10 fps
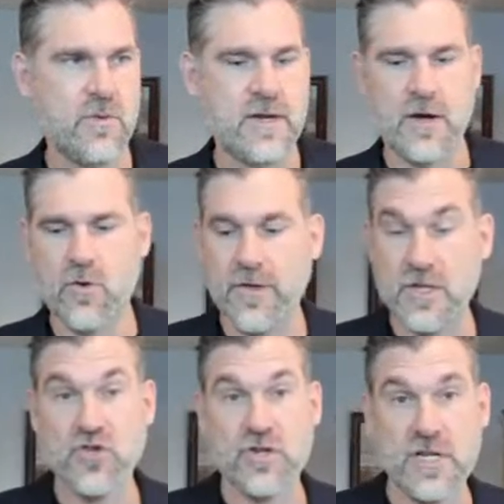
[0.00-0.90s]
We now call
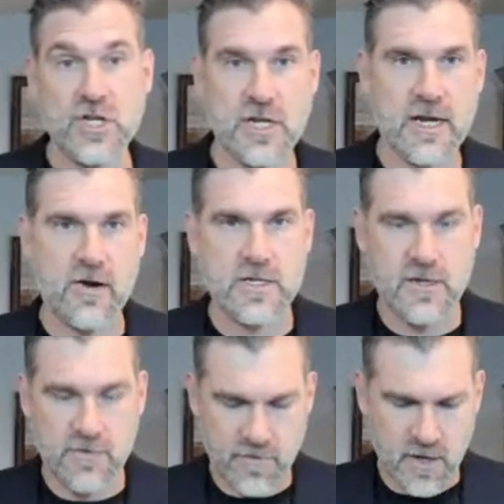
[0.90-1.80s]
that strategic
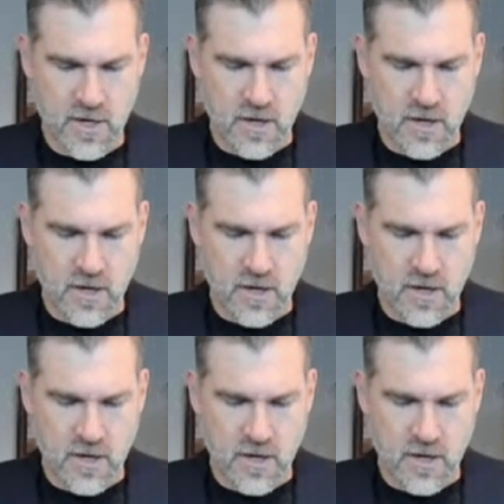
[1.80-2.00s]
narrative.